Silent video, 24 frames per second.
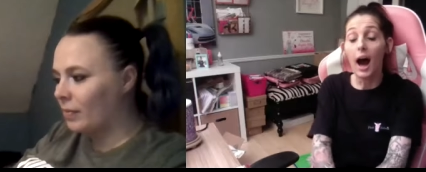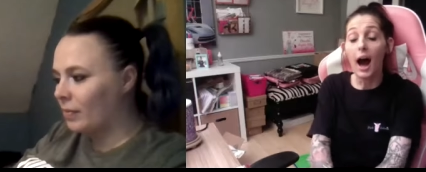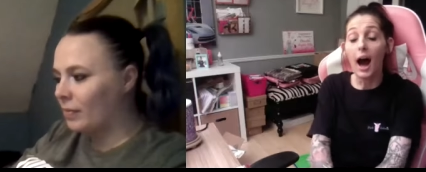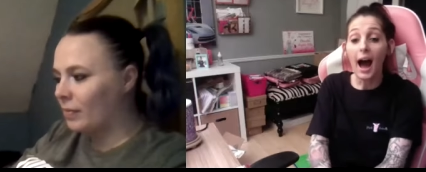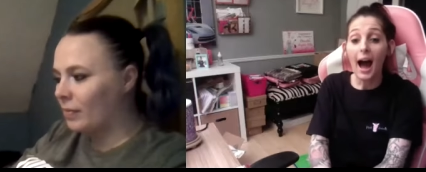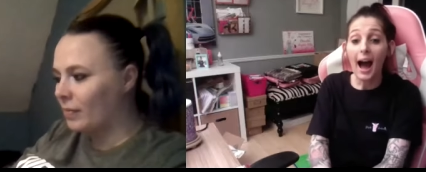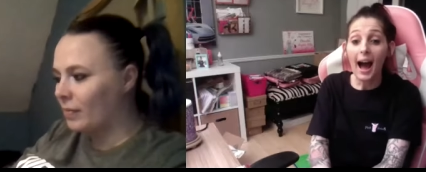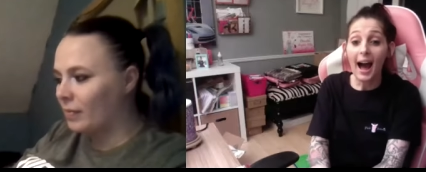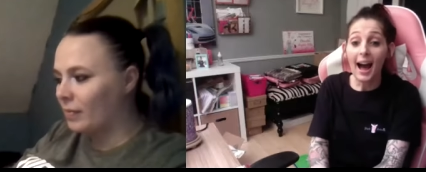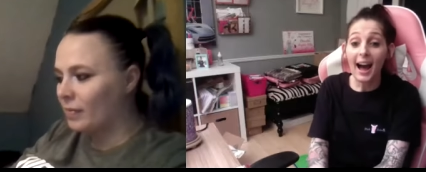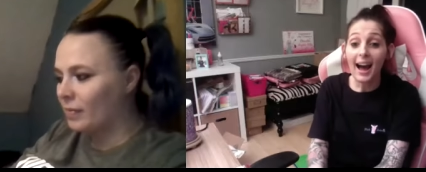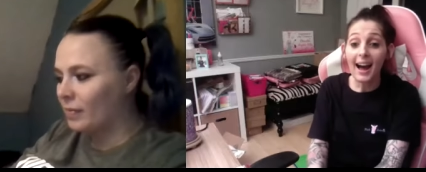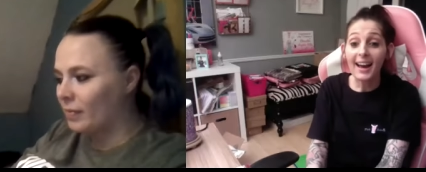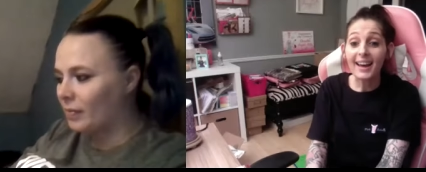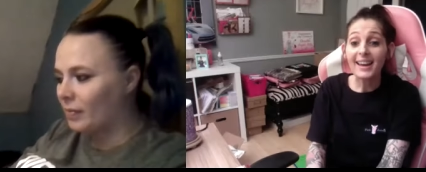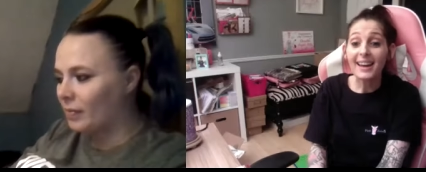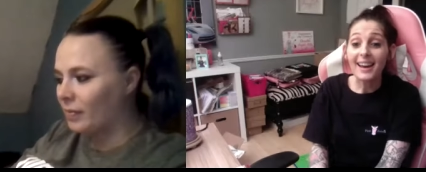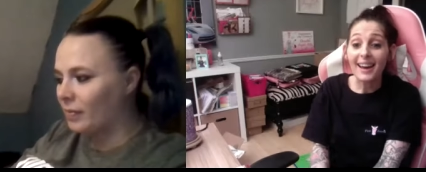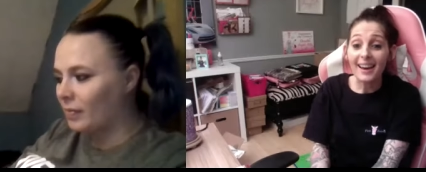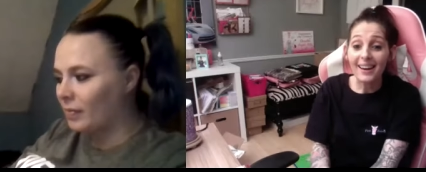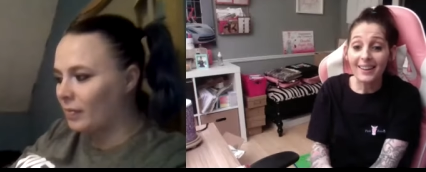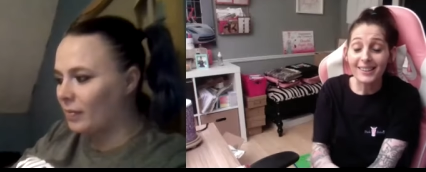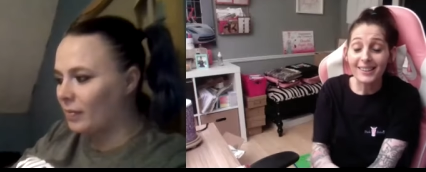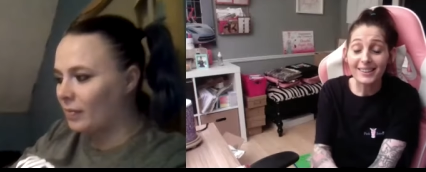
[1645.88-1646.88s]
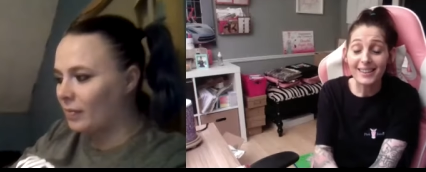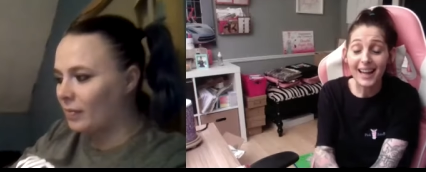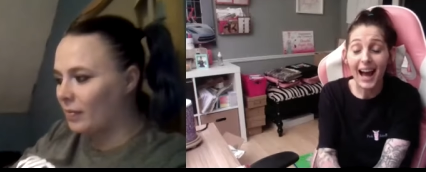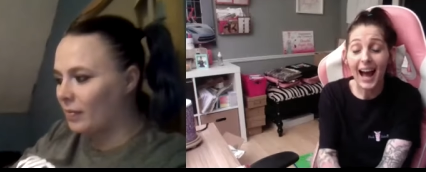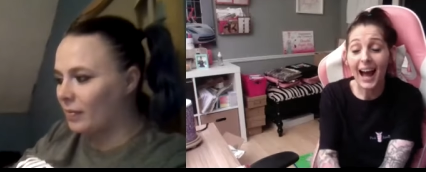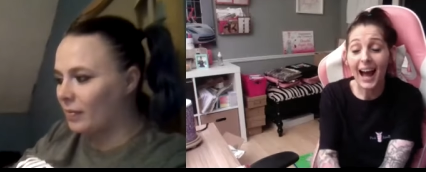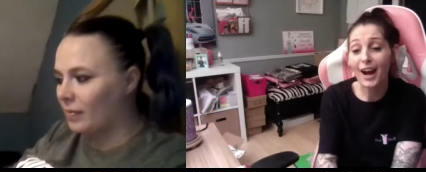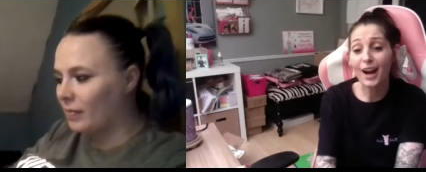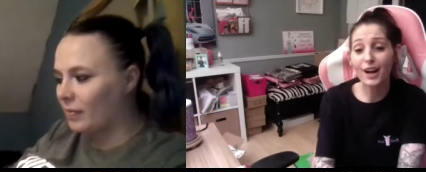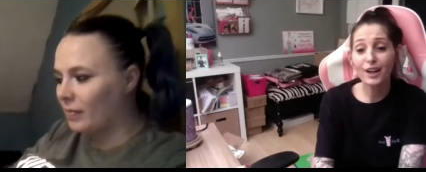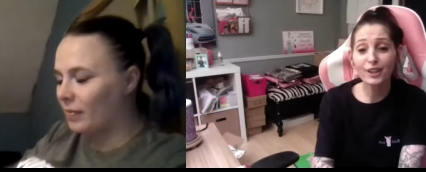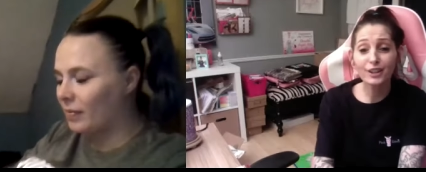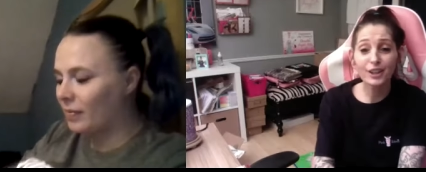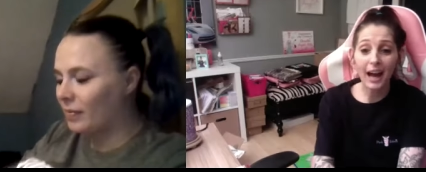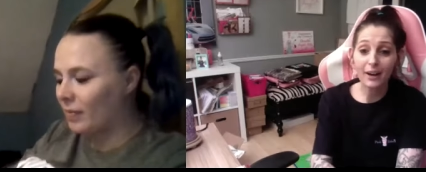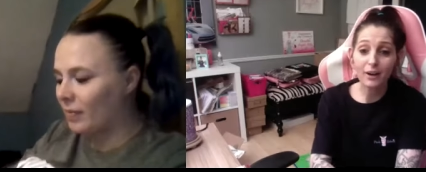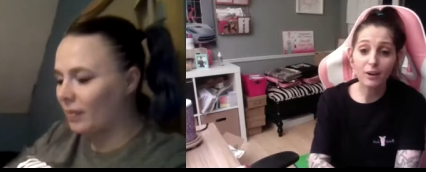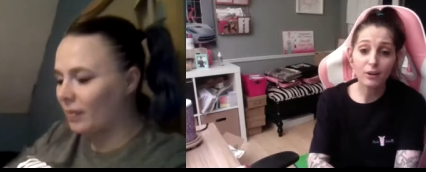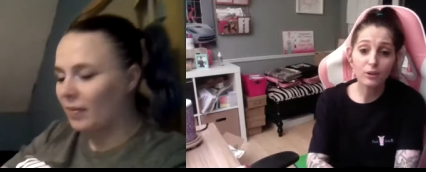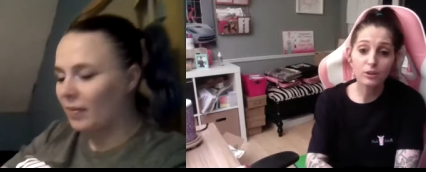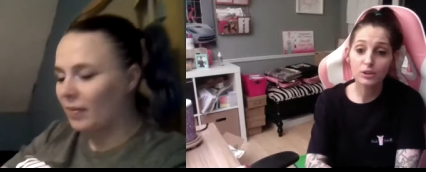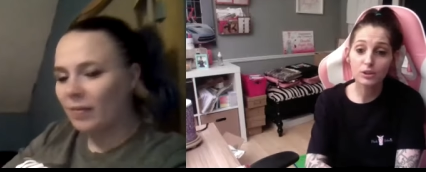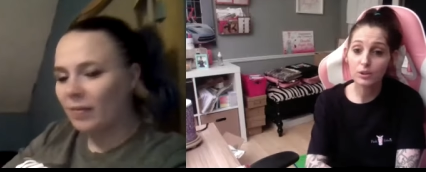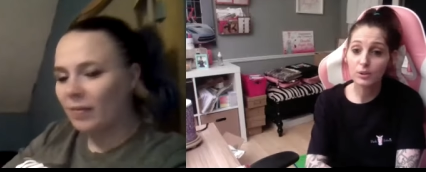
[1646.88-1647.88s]
Speaker 1: I I heard I
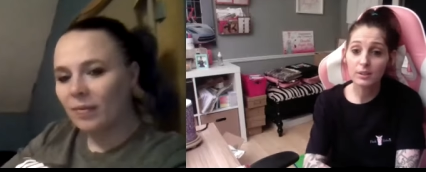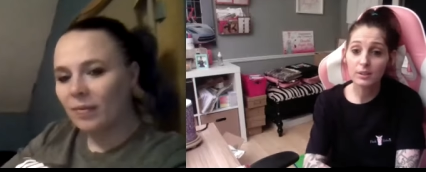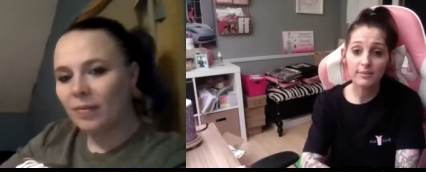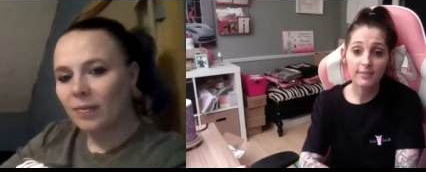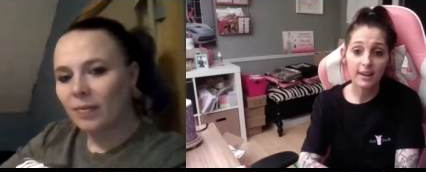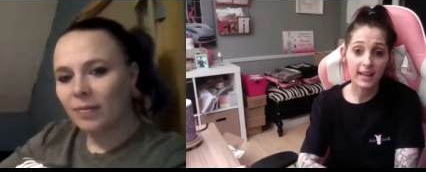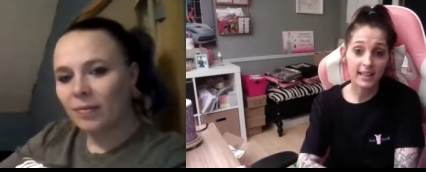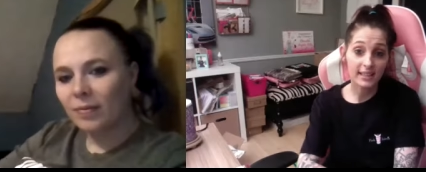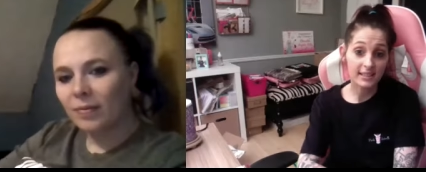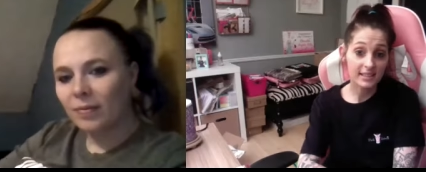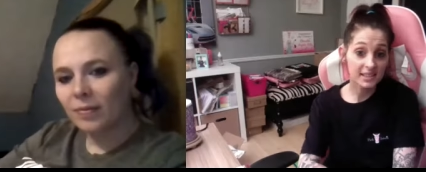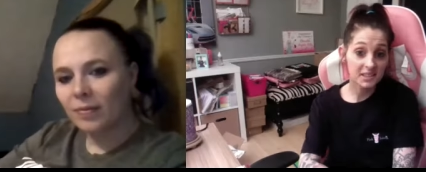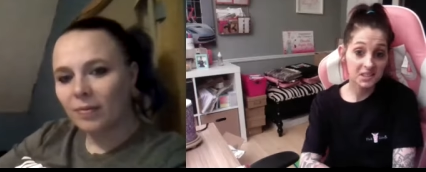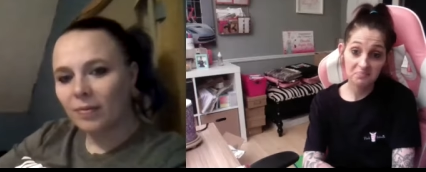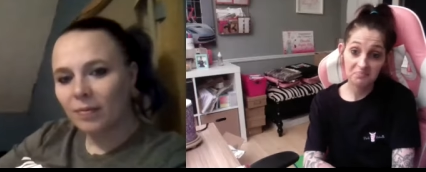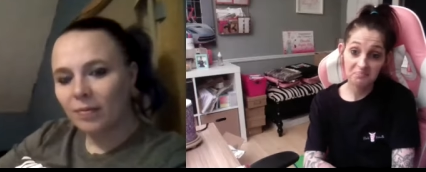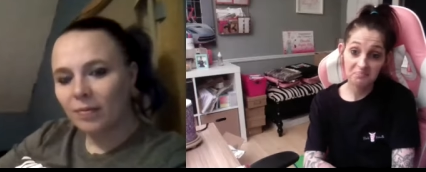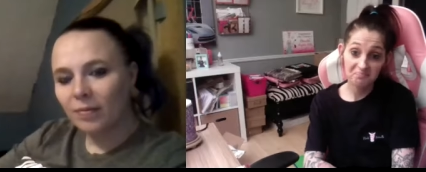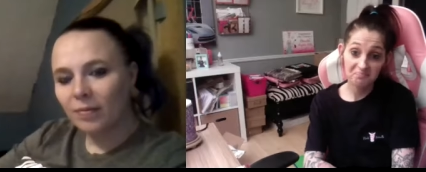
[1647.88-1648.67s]
don't do events.